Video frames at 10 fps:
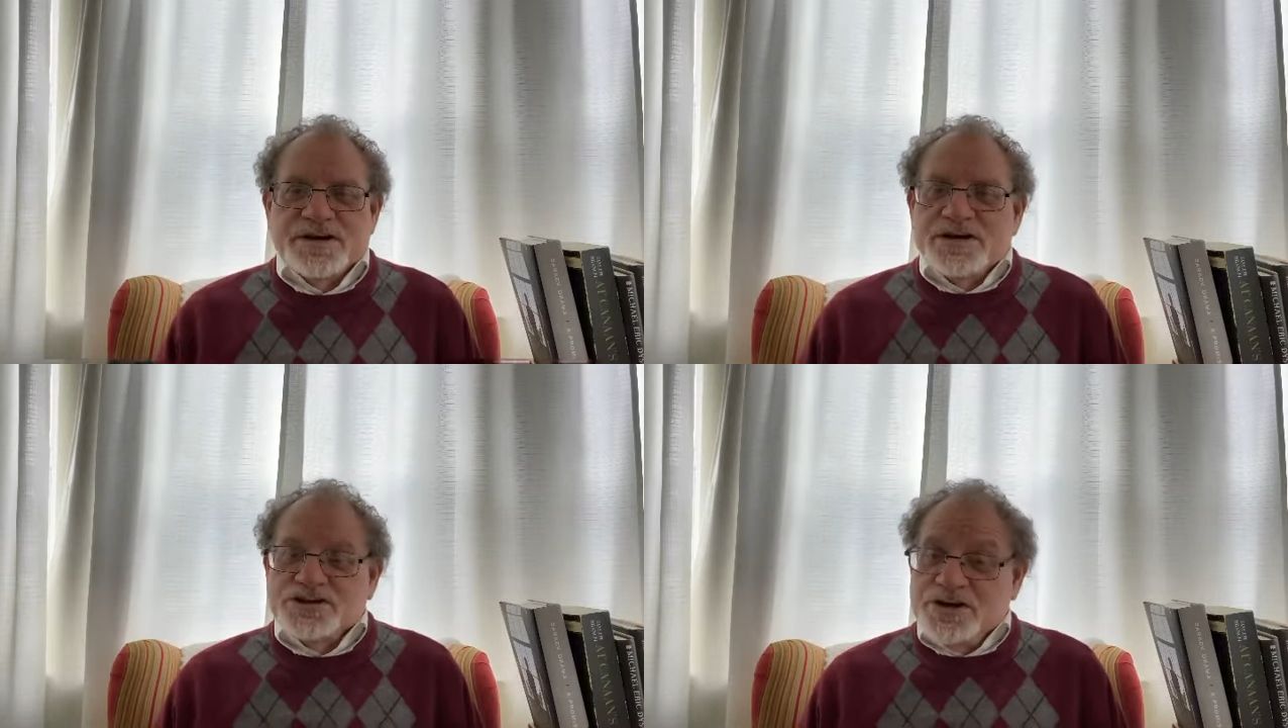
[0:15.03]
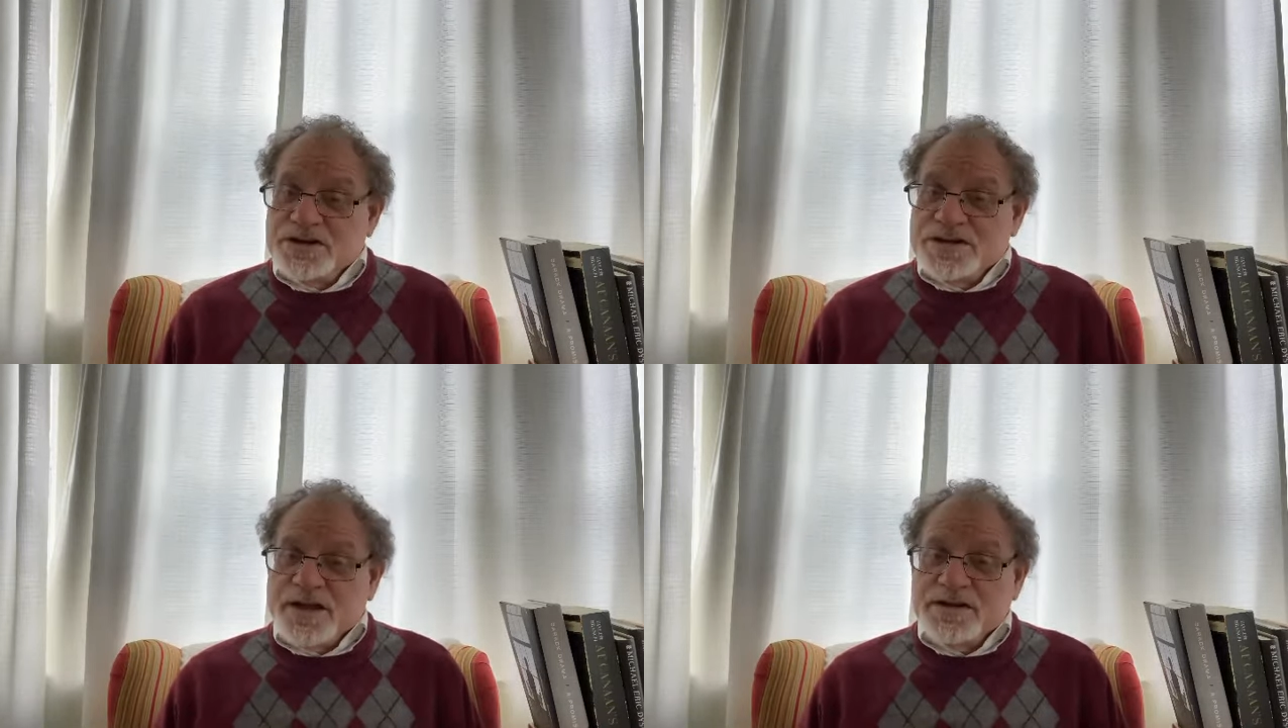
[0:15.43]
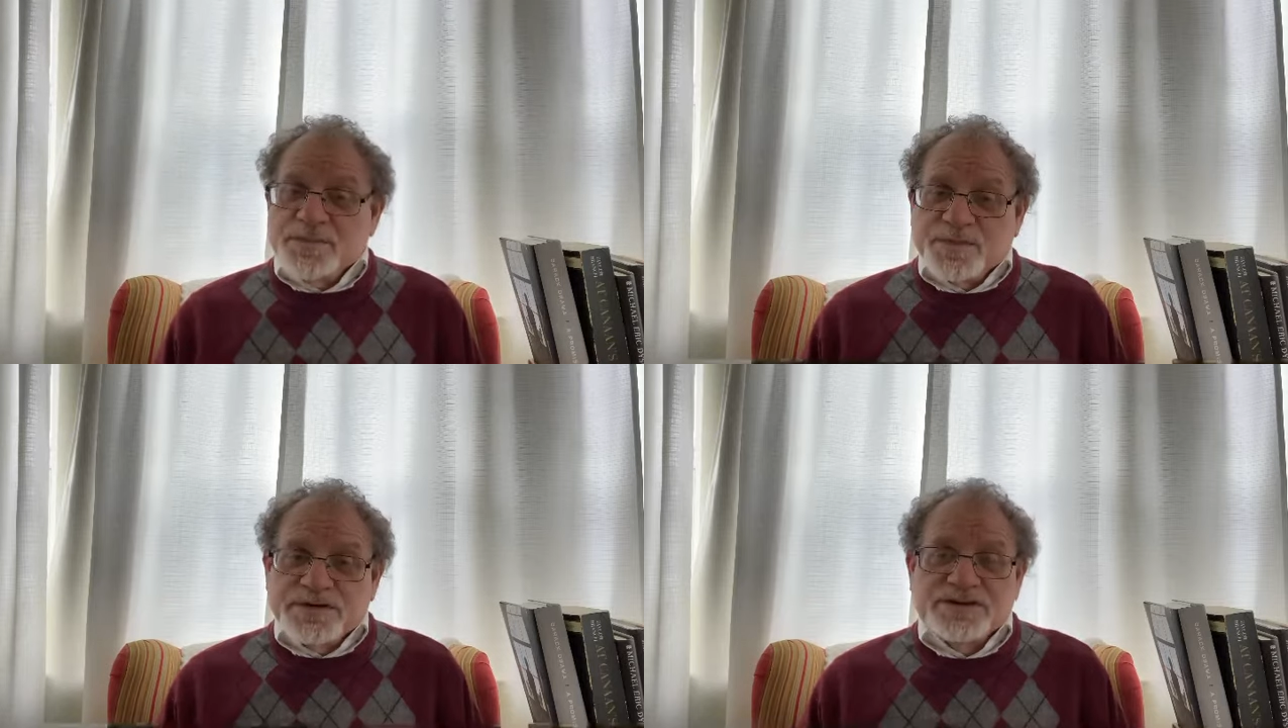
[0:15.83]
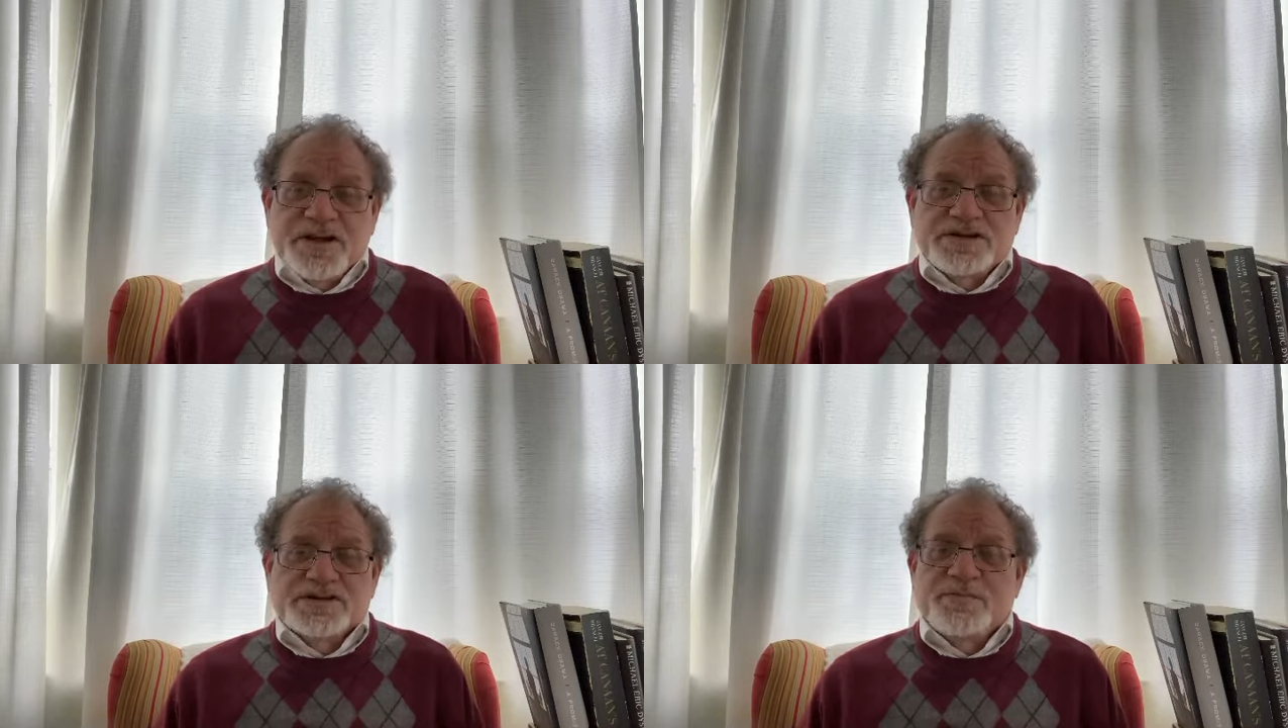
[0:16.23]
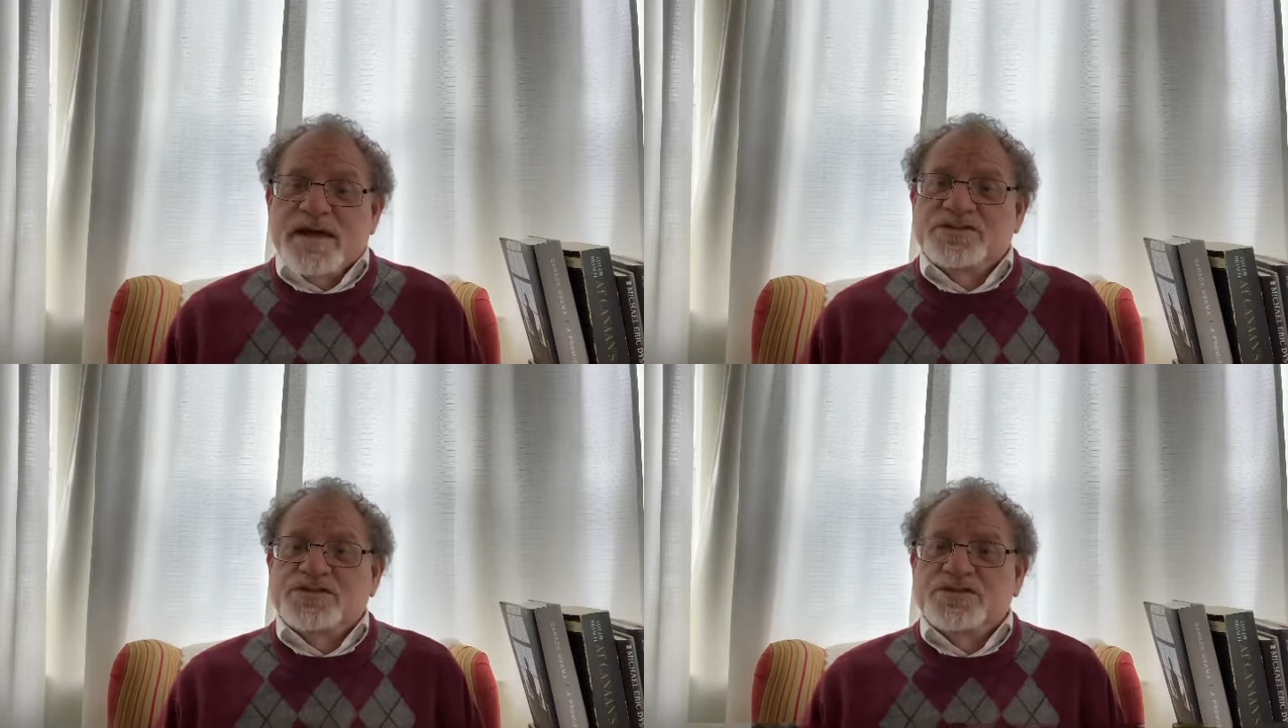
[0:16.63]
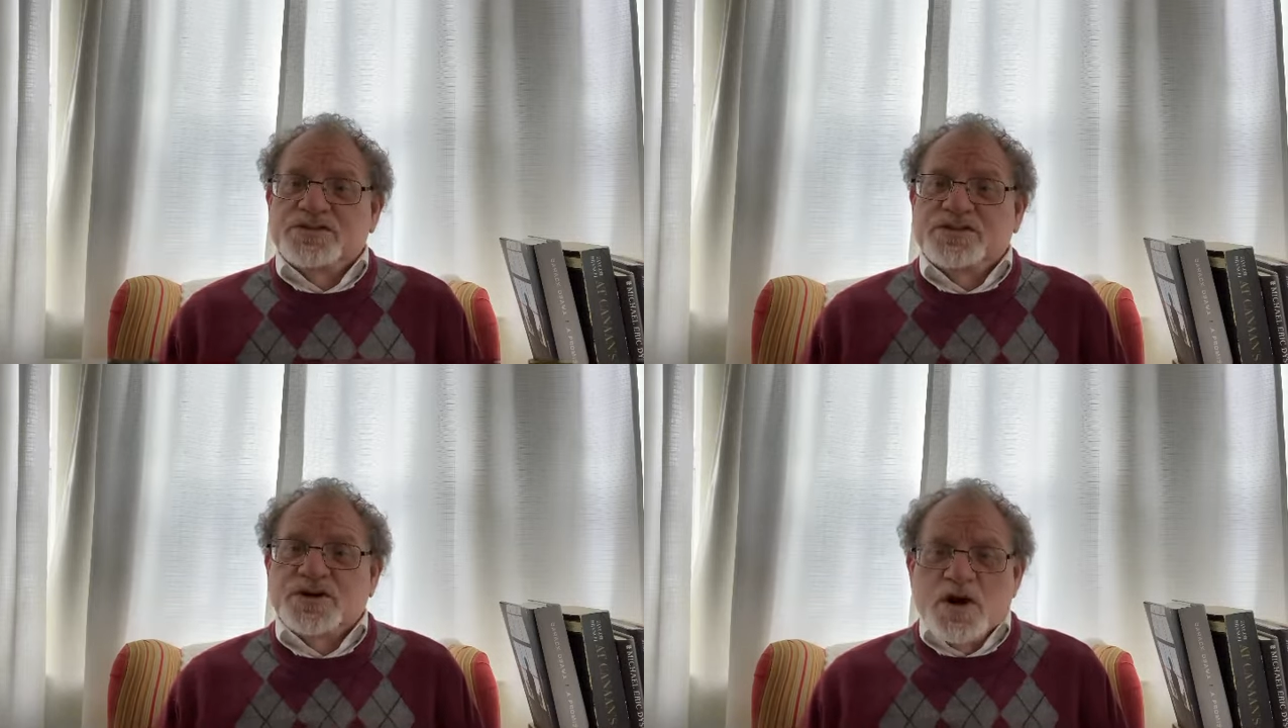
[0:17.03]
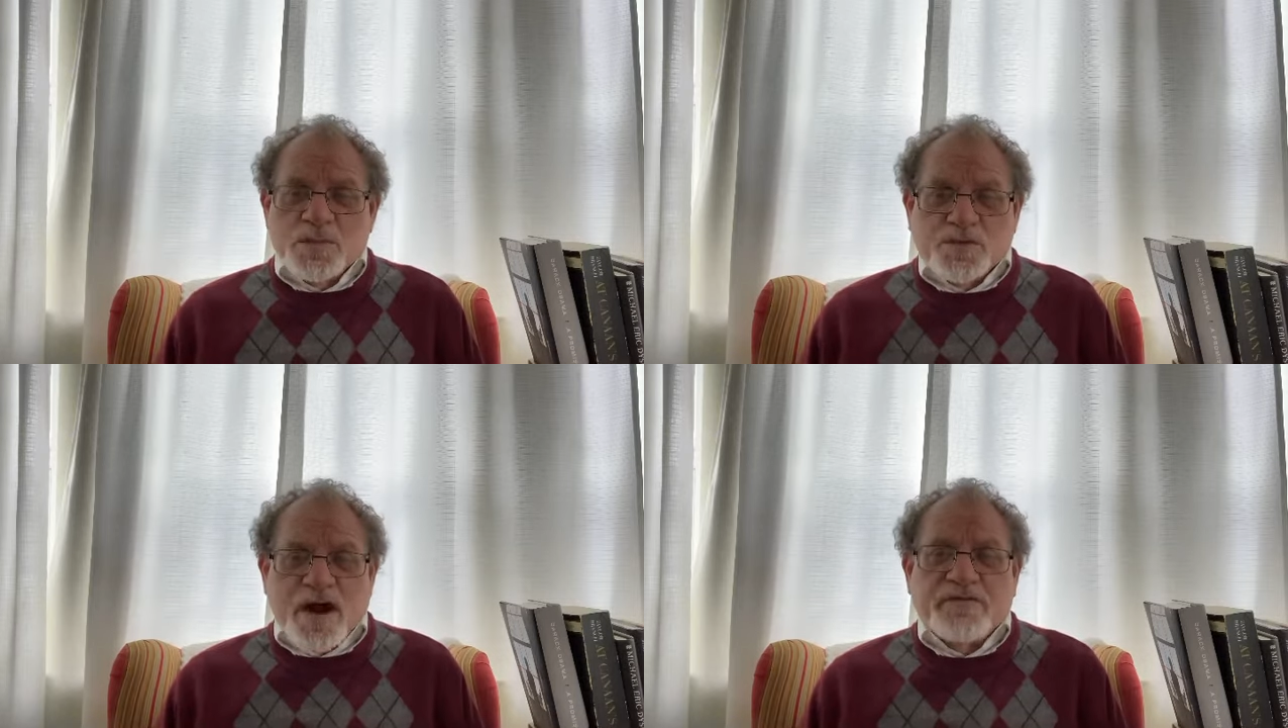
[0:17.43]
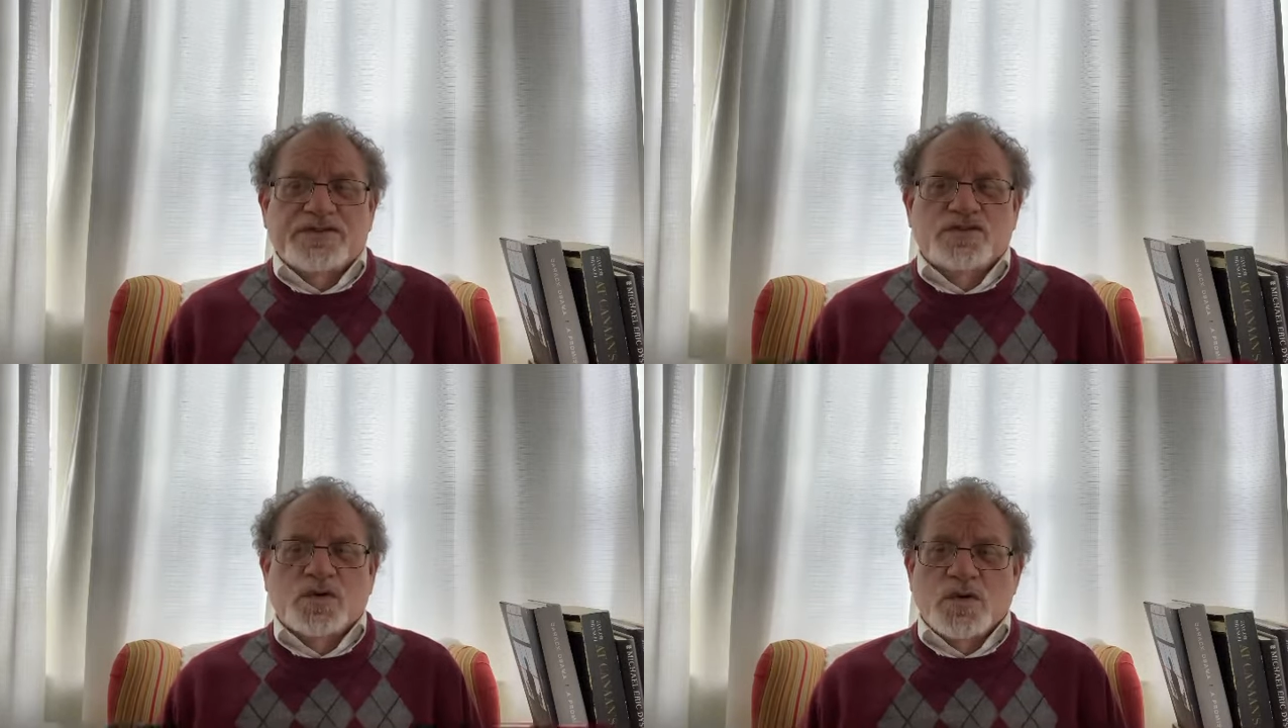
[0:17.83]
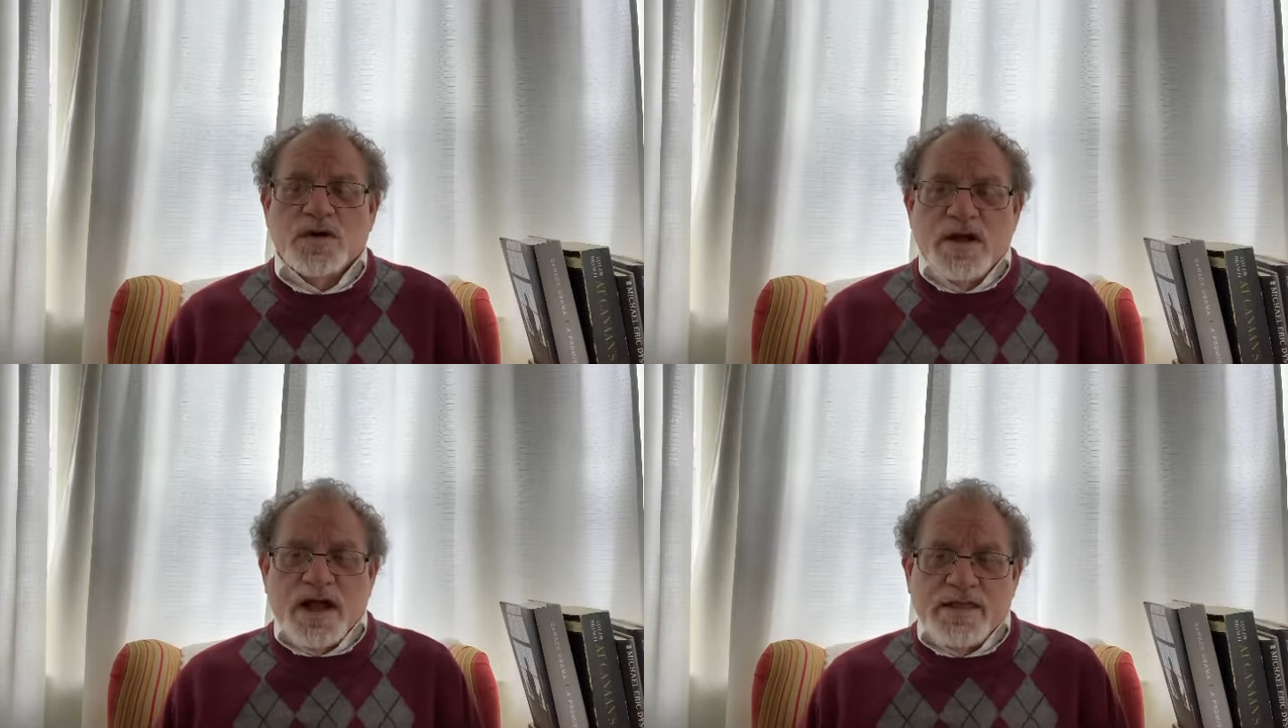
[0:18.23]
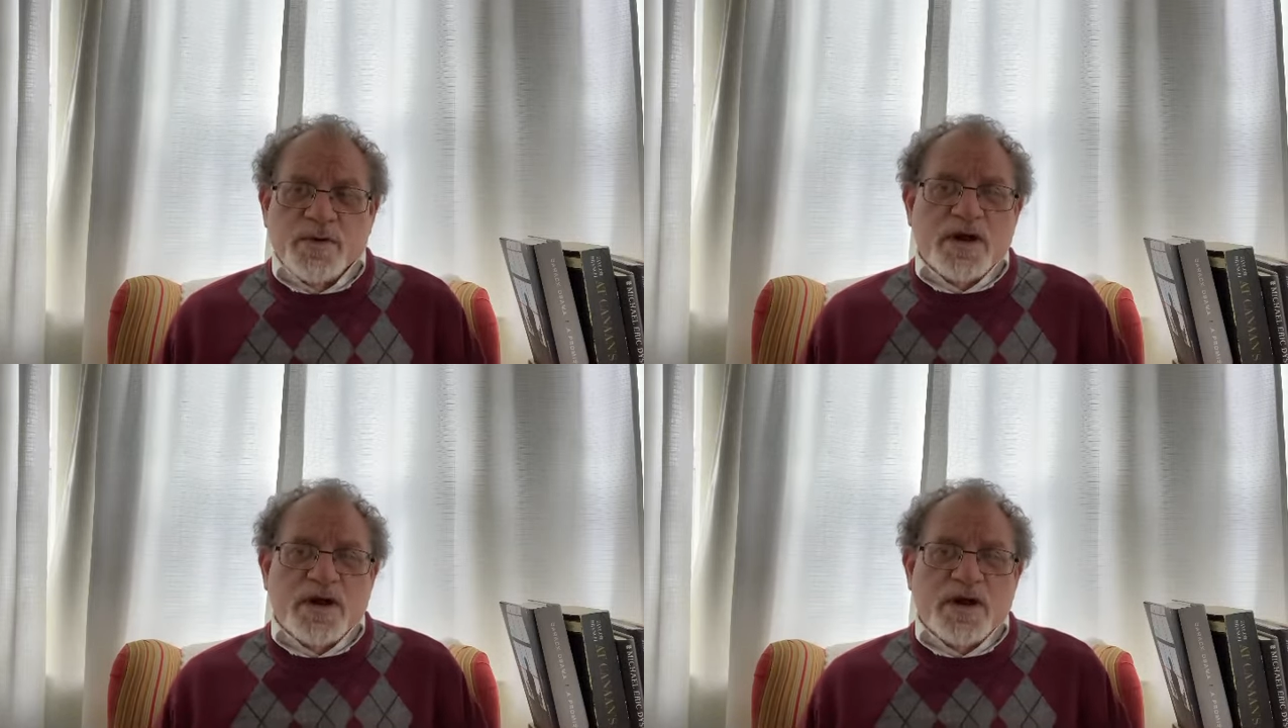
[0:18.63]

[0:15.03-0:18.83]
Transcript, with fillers: She attended the prestigious Massachusetts private school and then went on to